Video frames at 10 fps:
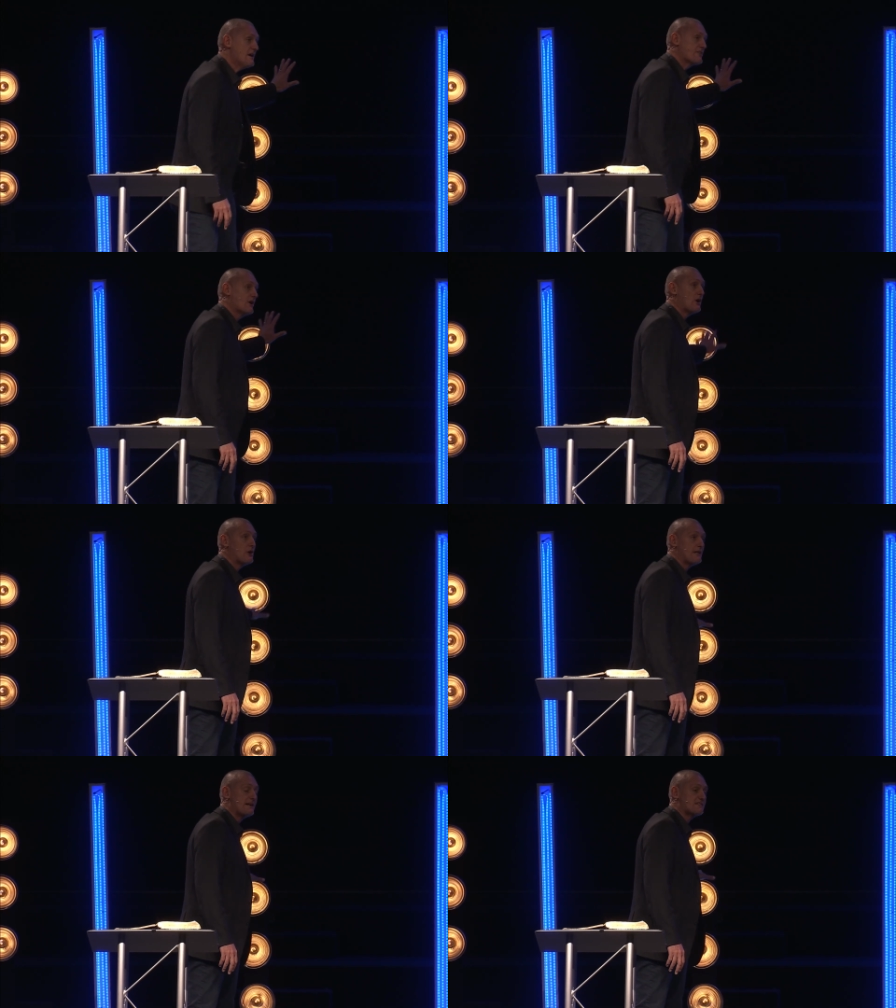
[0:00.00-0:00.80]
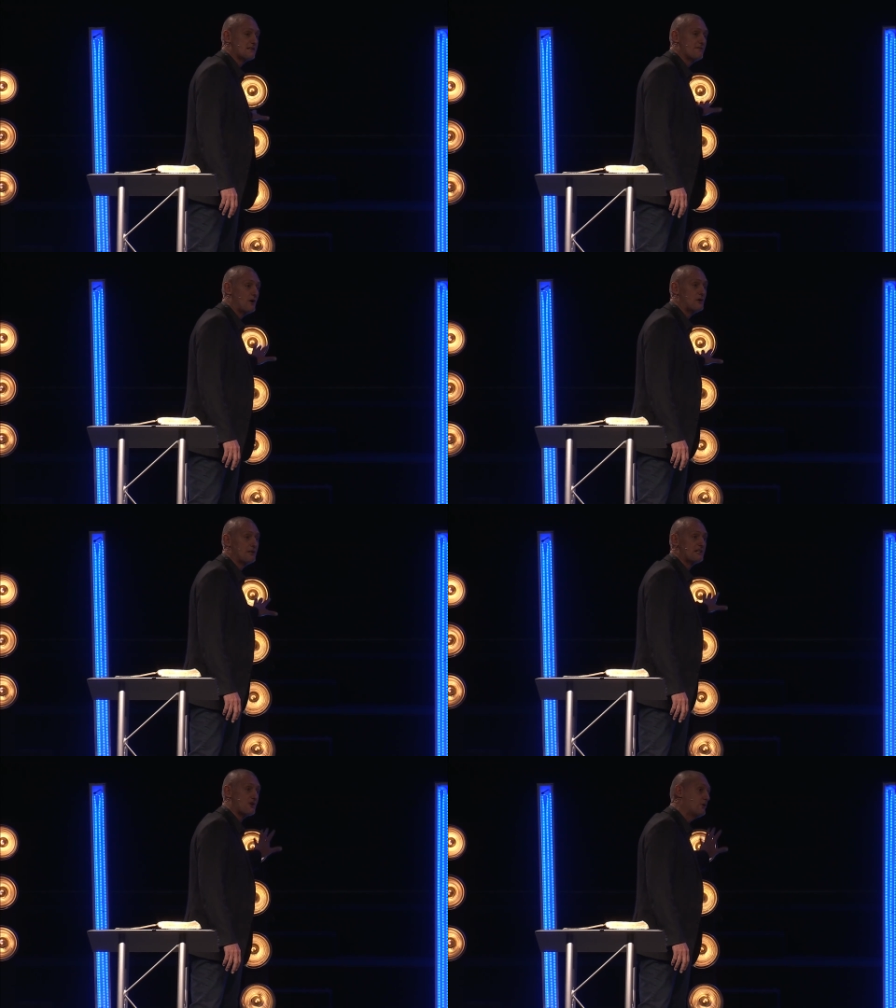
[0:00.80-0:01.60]
the holiest of
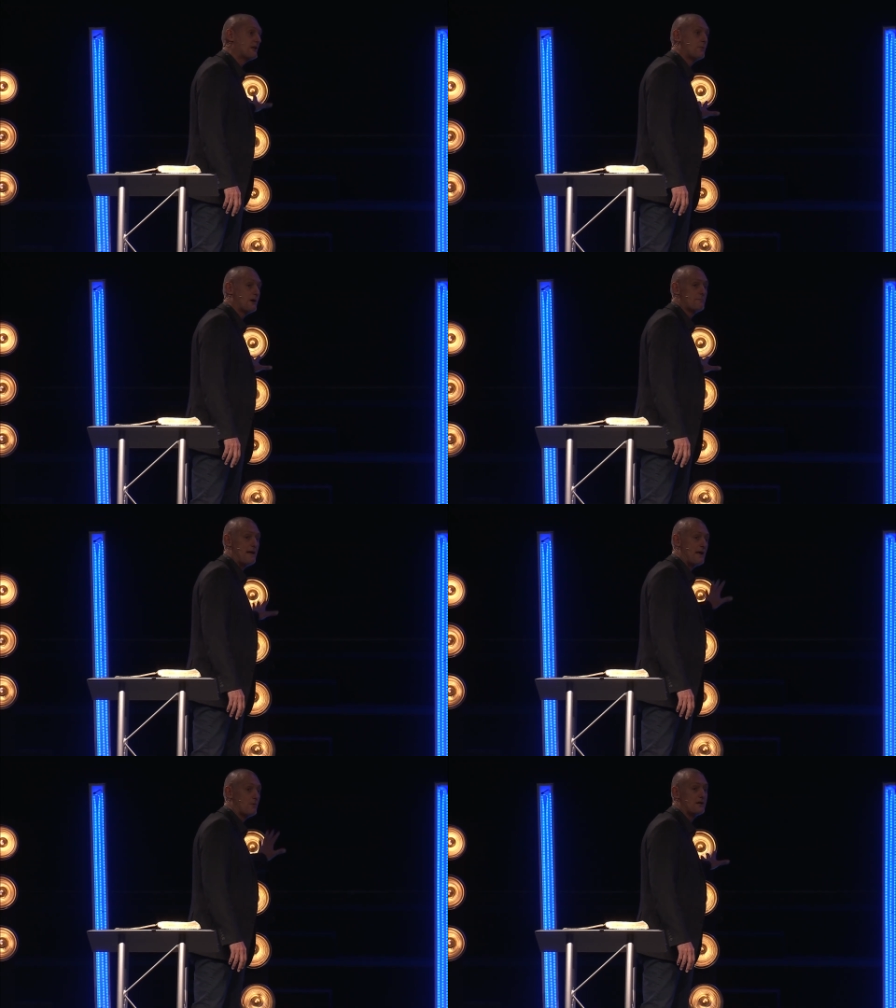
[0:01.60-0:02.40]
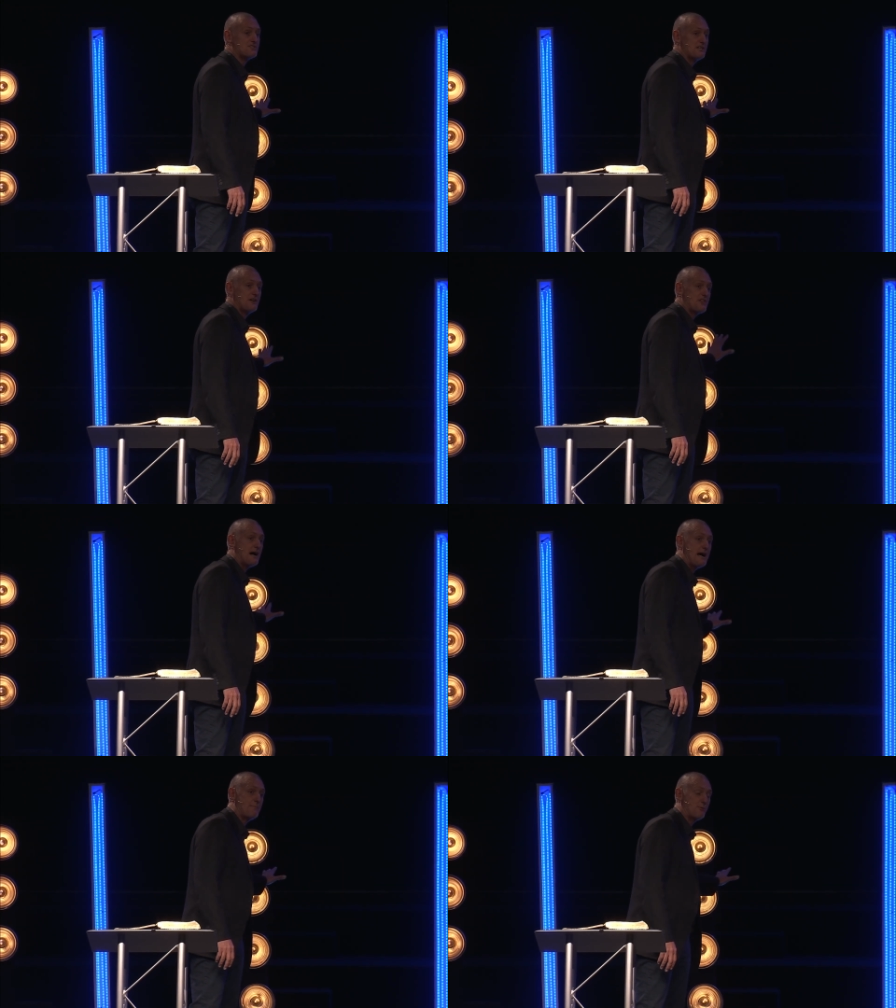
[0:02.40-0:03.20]
holies, only one man once a year, the
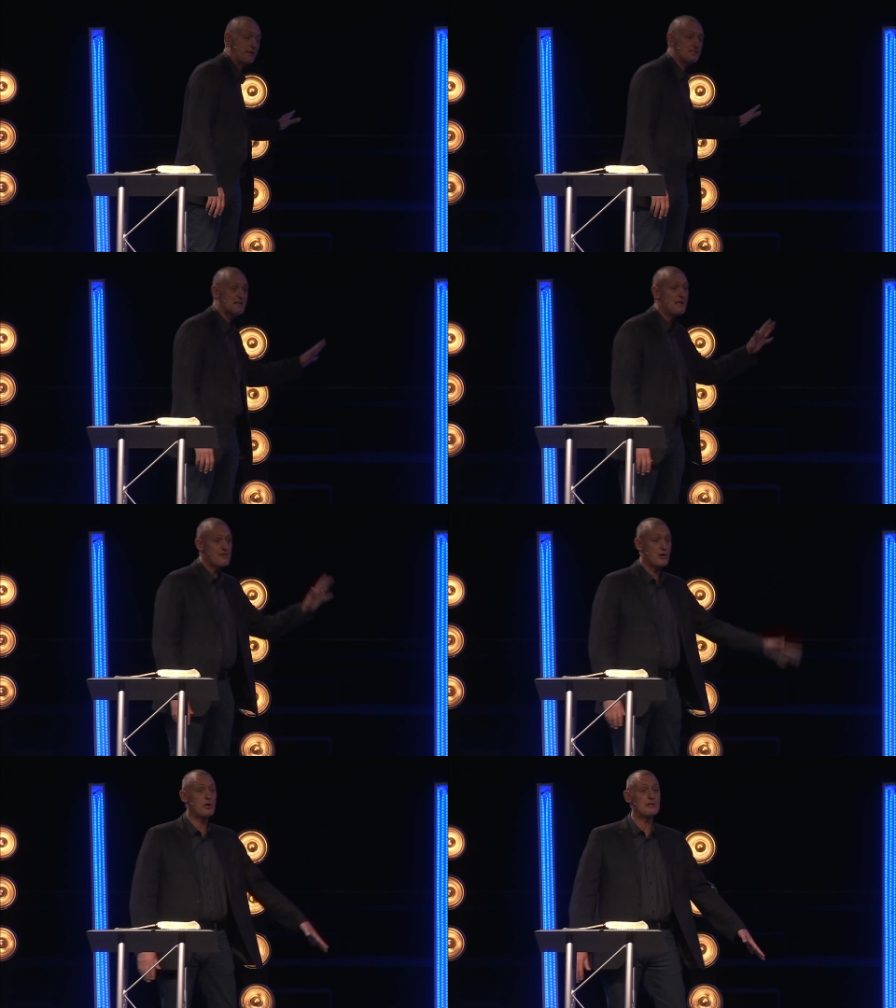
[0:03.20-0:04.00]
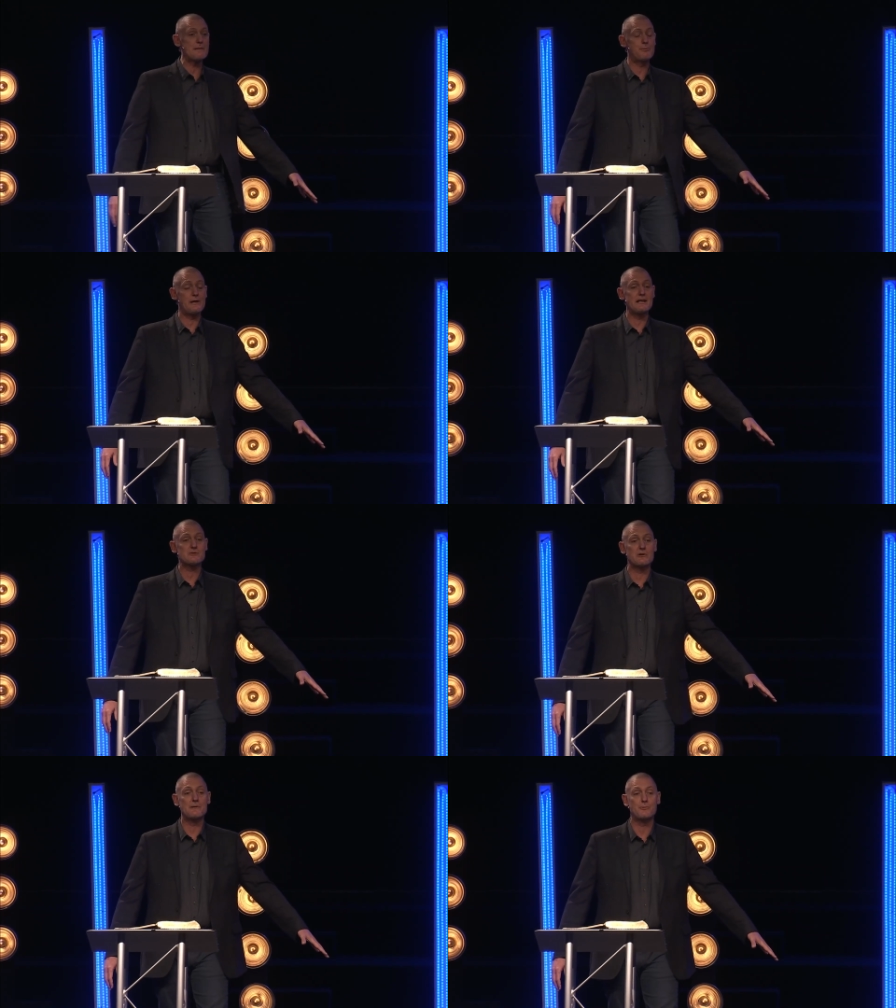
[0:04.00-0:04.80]
high priest, the holy
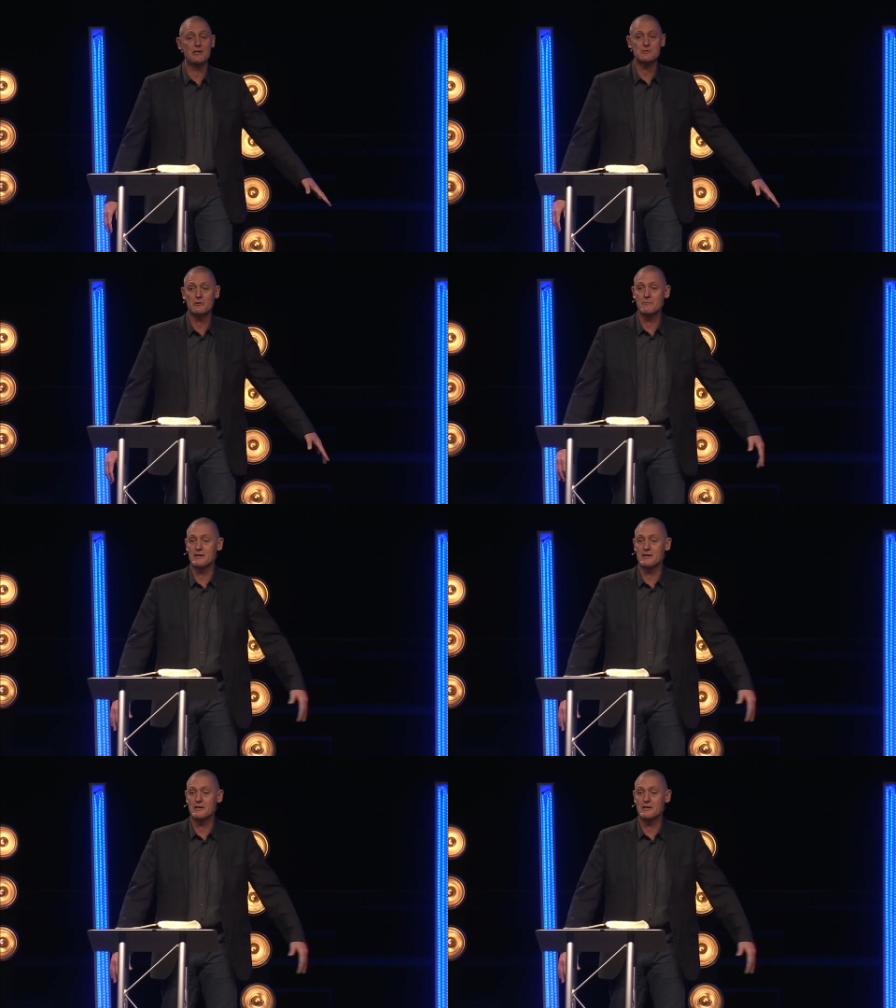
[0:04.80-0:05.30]
place where the priest would